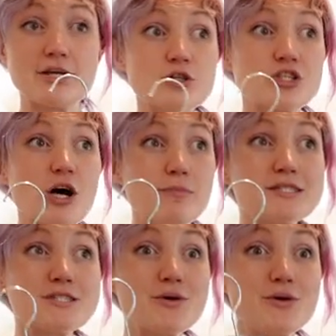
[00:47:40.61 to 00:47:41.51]
your top
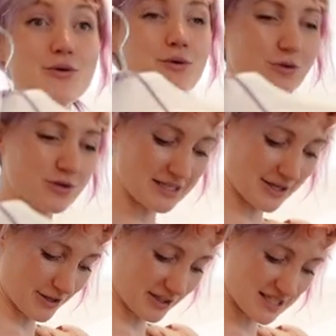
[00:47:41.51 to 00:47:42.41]
is so cool because they
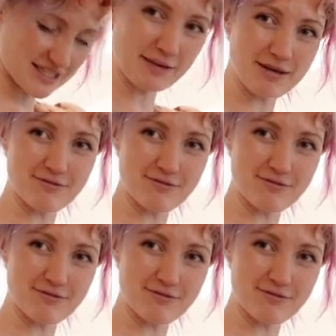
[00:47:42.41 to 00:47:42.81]
could only see me